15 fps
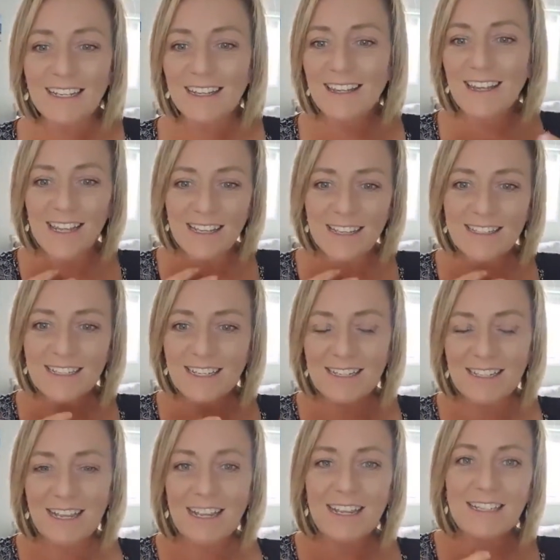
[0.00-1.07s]
Things,
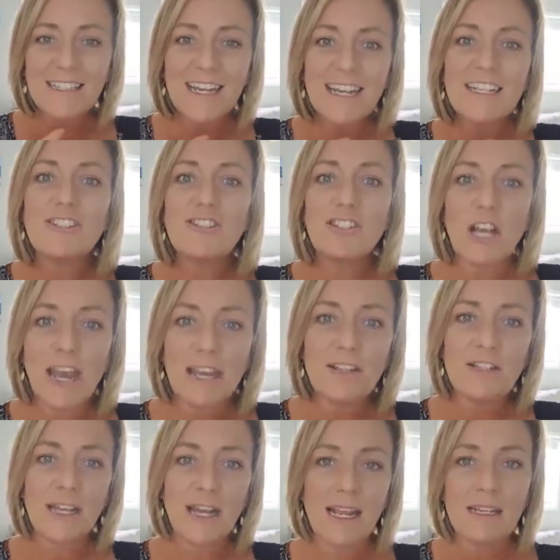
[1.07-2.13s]
it's an exchange,
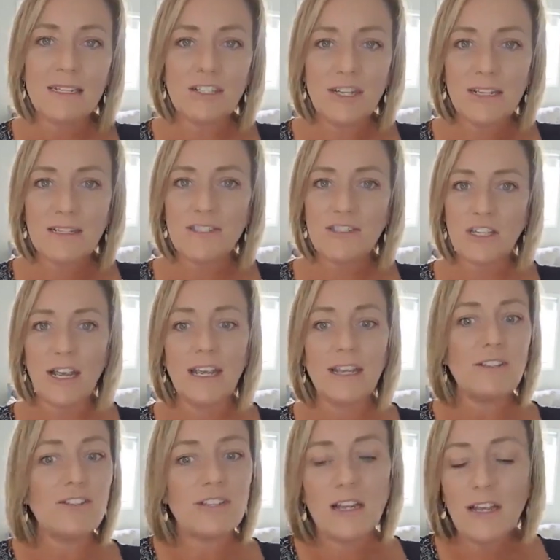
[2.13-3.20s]
an energy exchange.